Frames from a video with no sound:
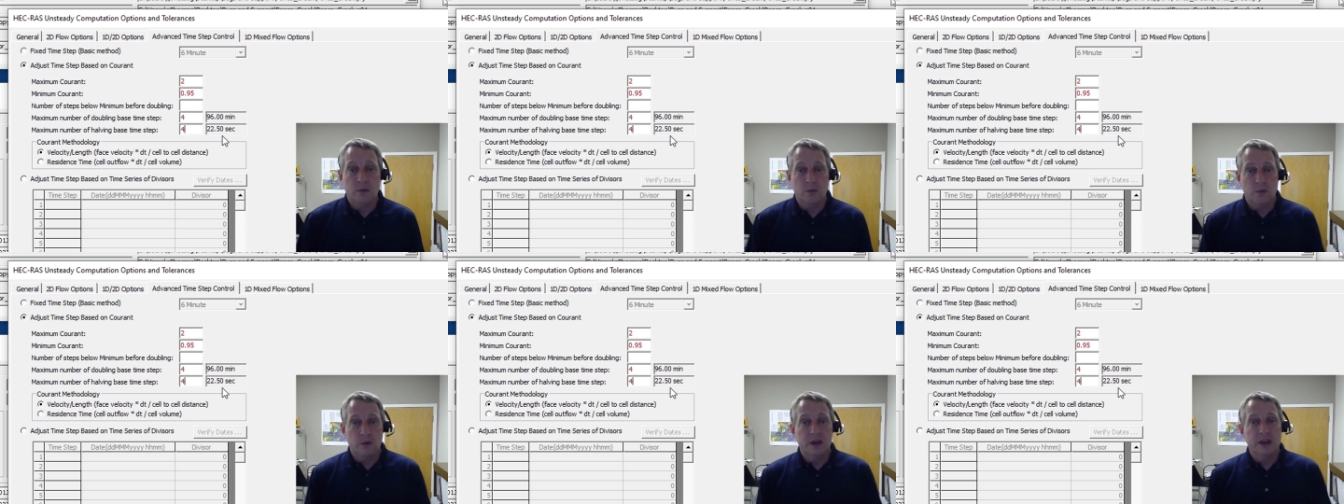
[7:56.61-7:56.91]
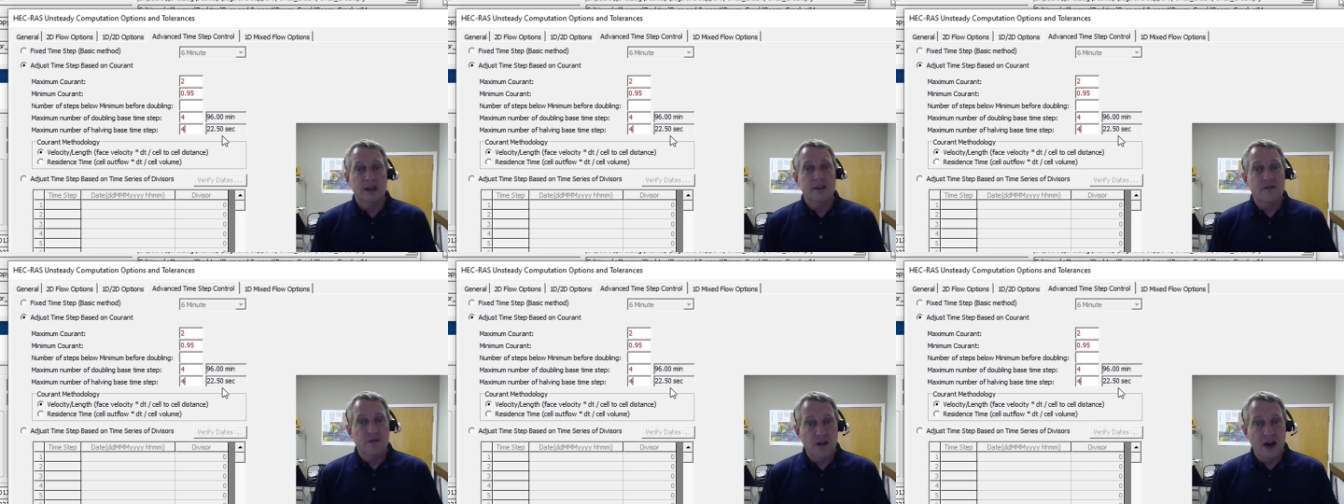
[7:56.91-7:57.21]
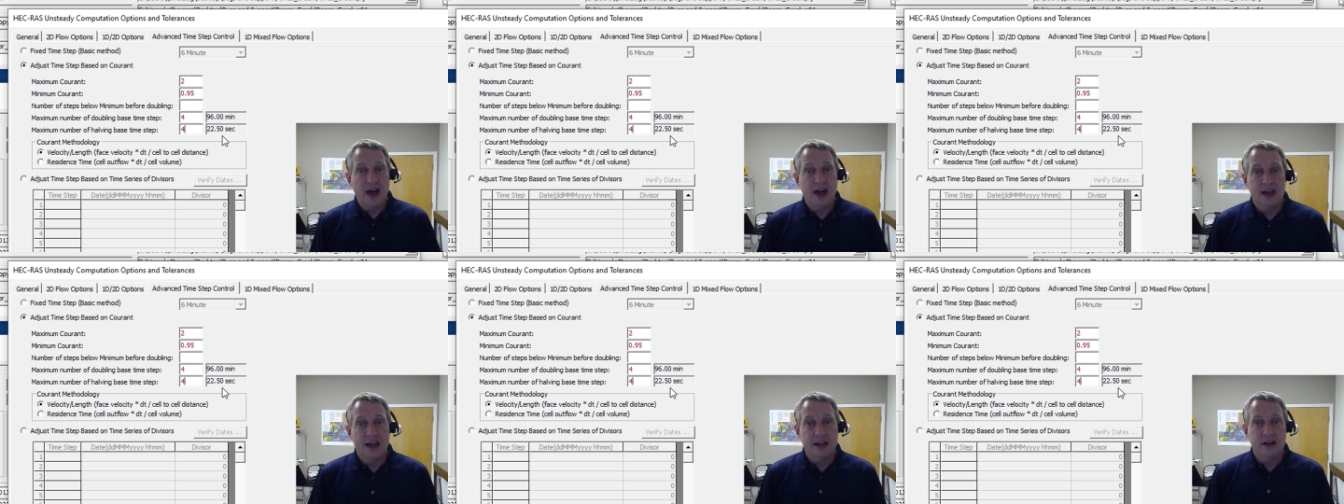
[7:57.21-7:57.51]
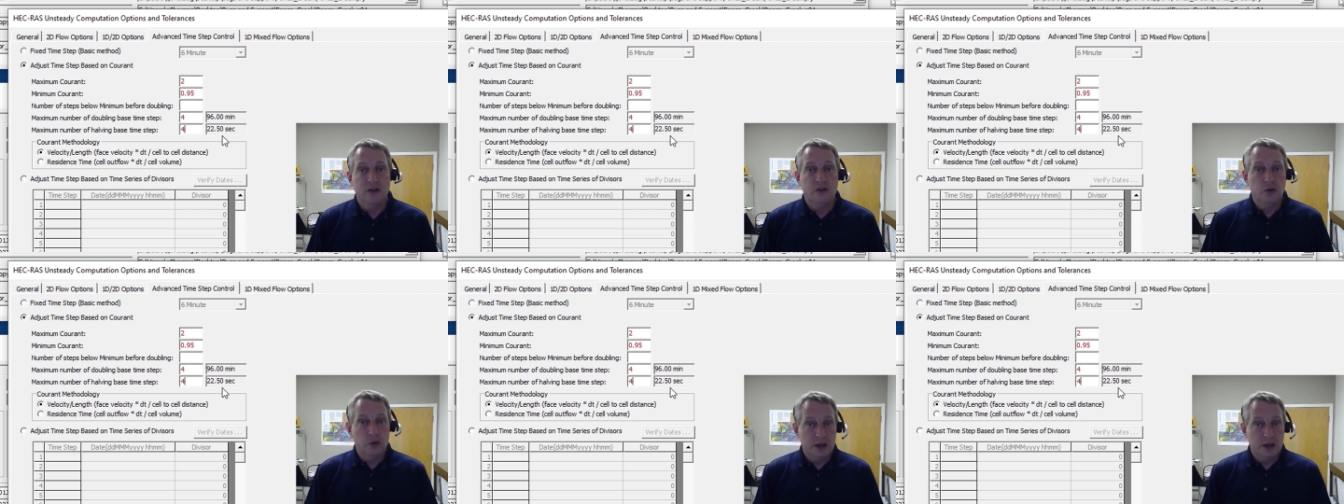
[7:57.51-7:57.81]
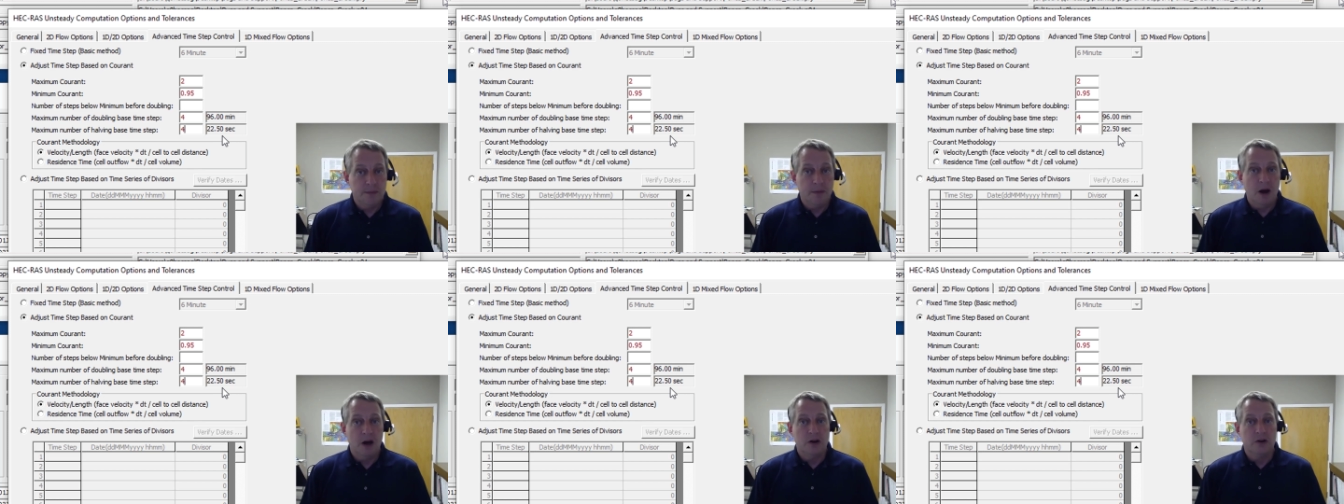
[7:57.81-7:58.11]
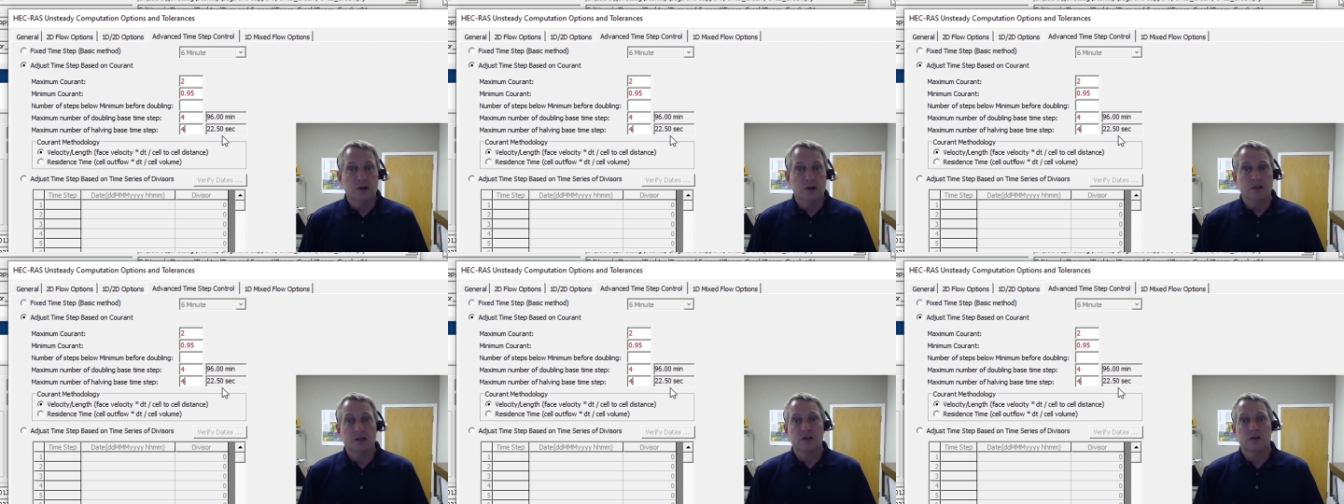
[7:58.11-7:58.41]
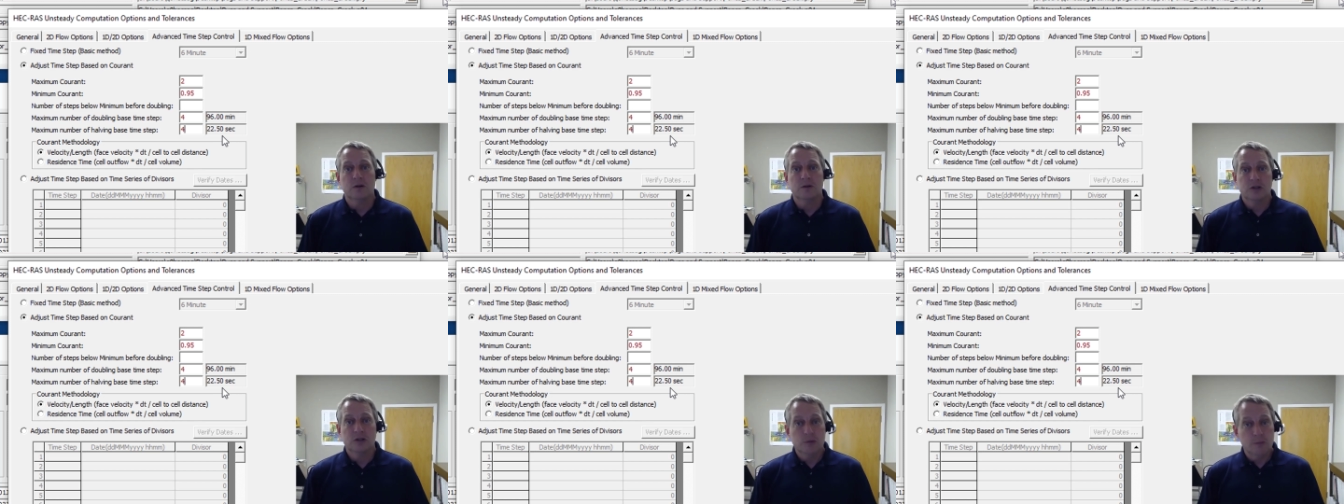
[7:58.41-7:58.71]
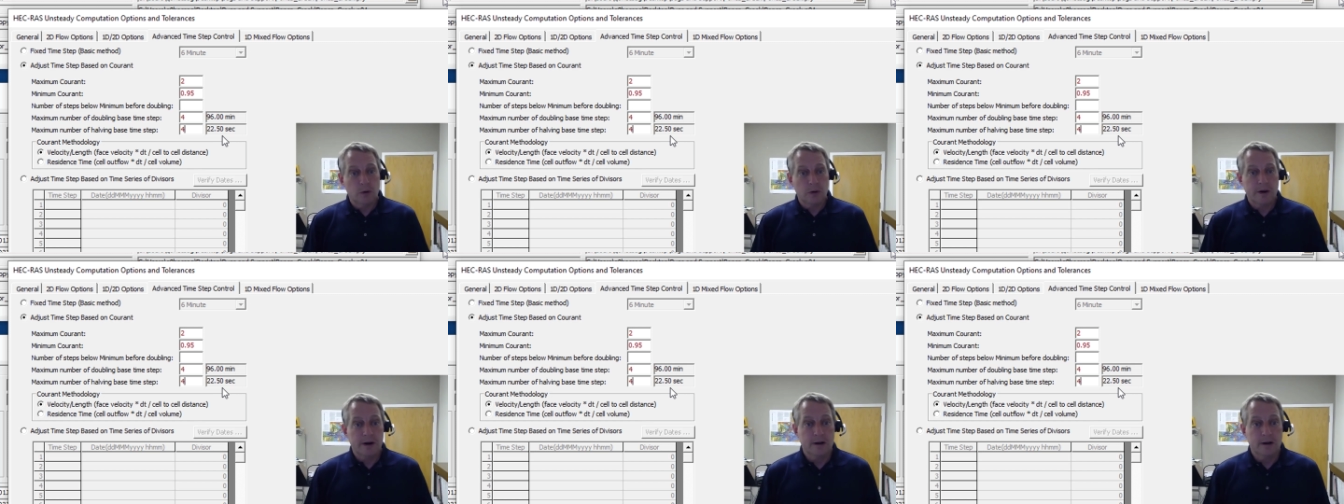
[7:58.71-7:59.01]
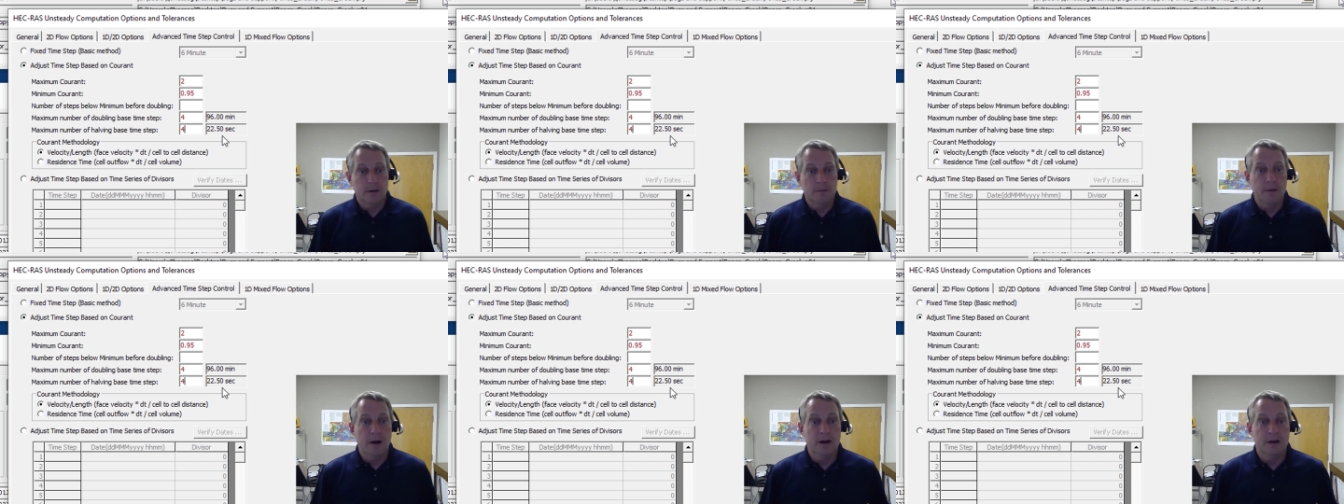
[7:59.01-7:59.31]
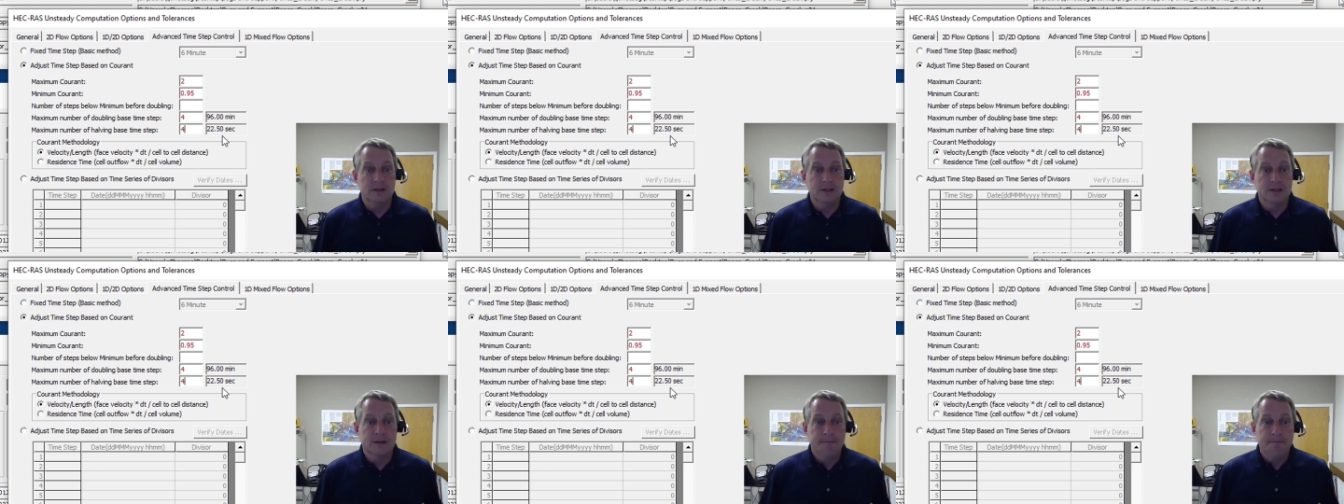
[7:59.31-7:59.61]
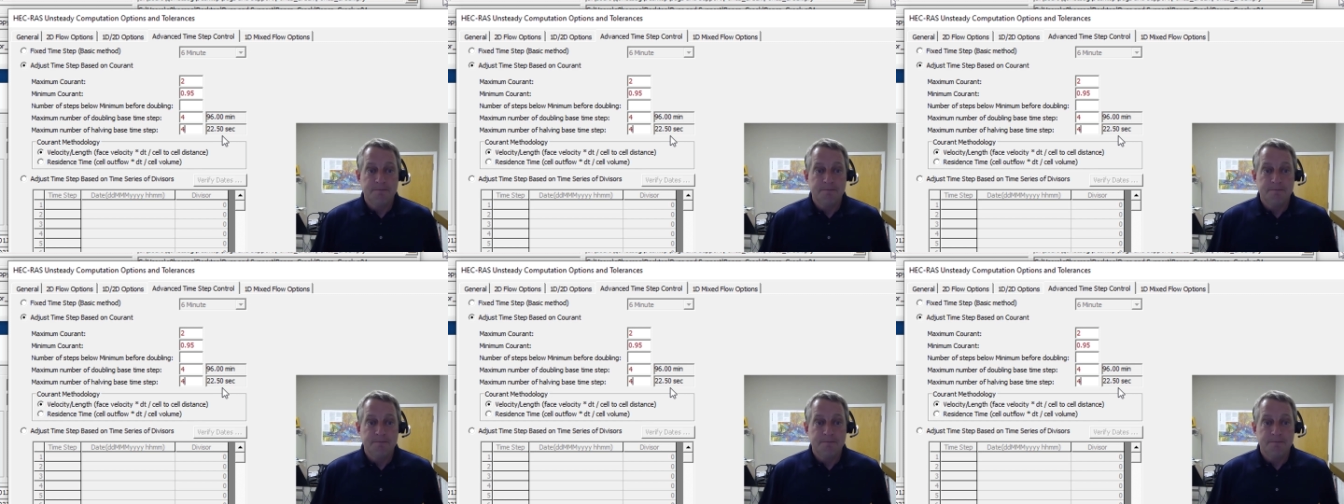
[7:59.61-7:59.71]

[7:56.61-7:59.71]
really fine 2D models or supercritical models,